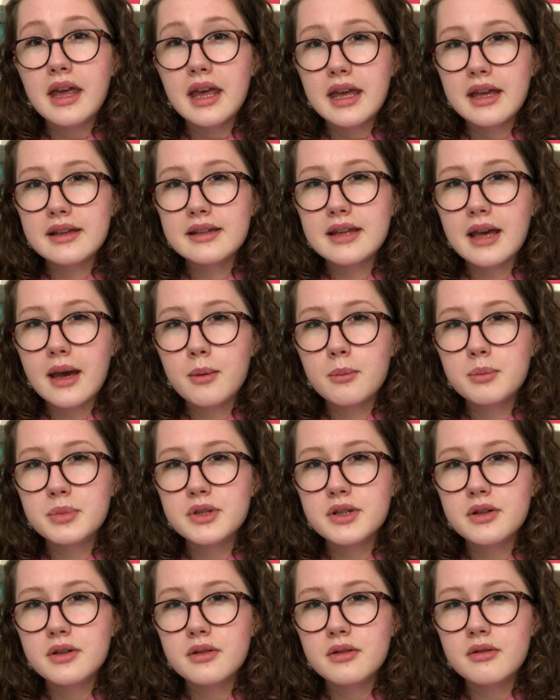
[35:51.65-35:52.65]

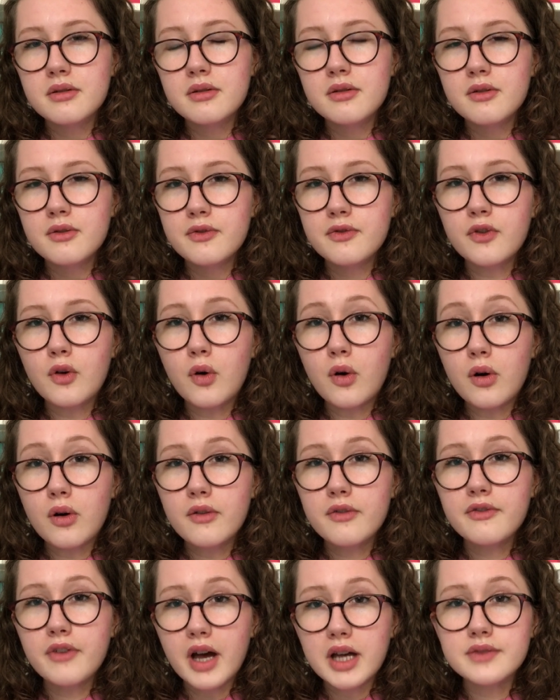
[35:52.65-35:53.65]
except for
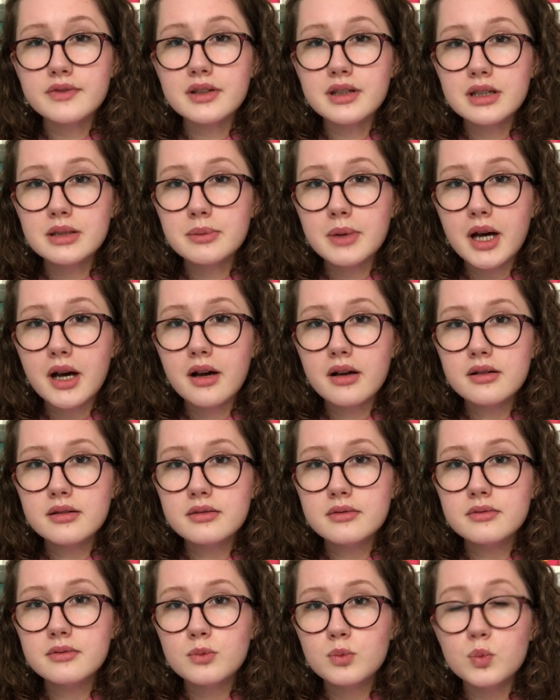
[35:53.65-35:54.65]
5 Feet Apart.
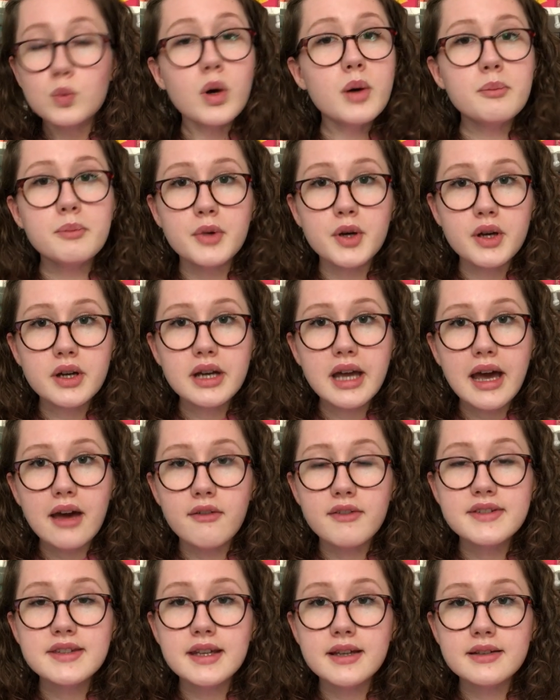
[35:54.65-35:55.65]
1 book
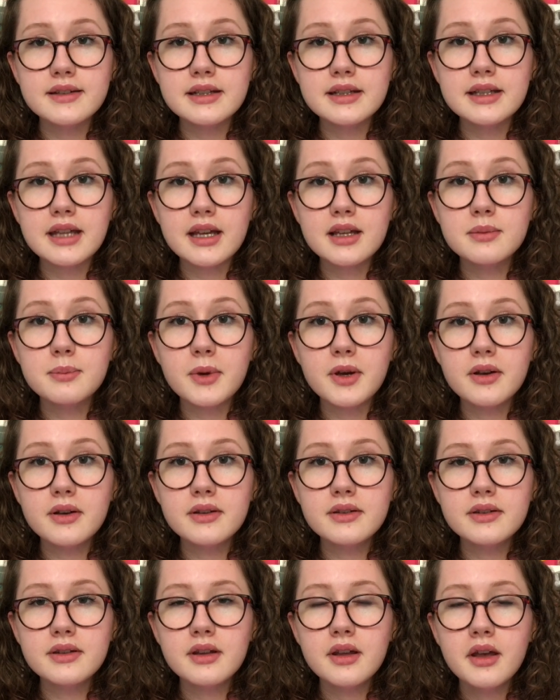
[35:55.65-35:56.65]
out of 66
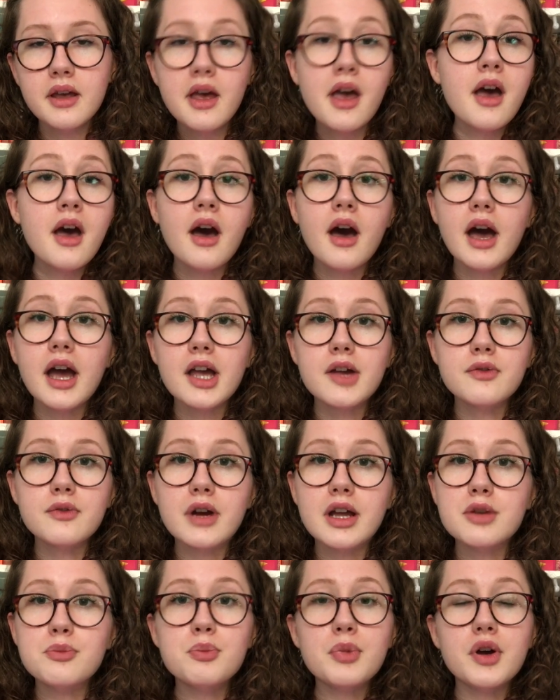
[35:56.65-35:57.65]
books. I have
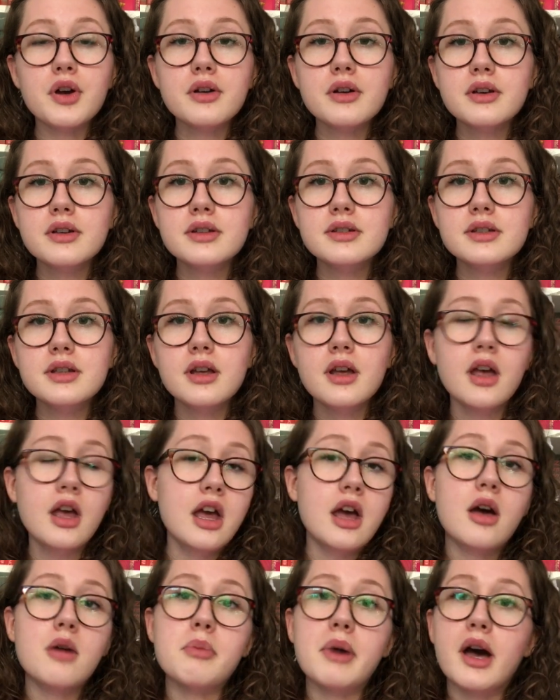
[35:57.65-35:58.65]
read books
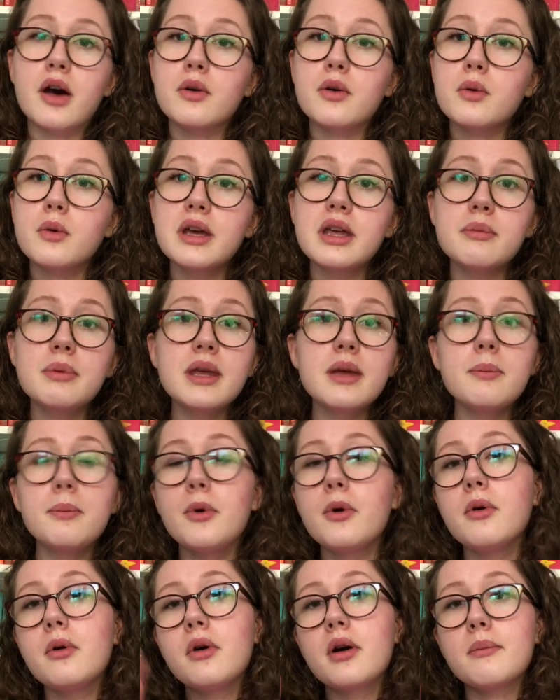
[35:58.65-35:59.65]
about queer
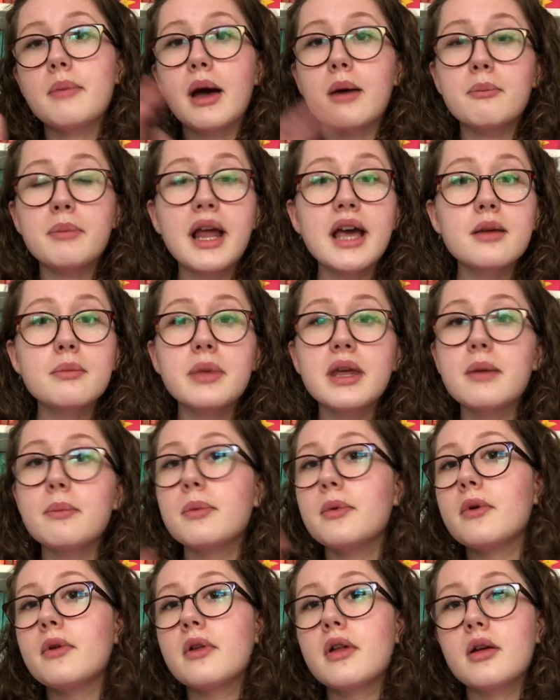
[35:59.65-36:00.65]
people, about black
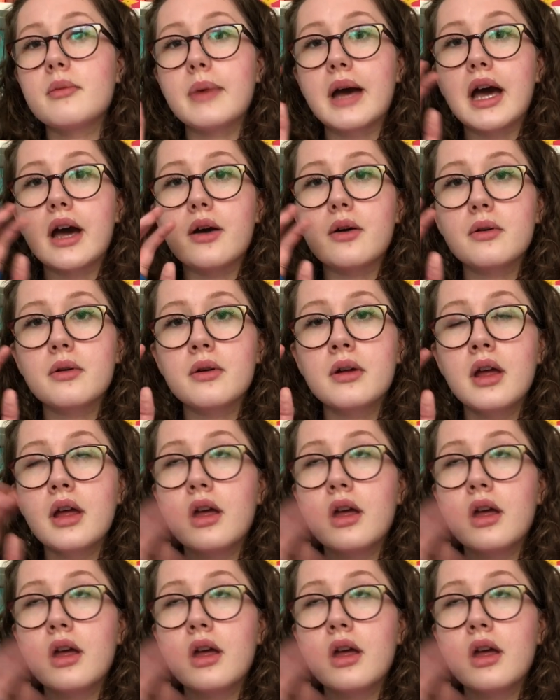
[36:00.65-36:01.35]
people, about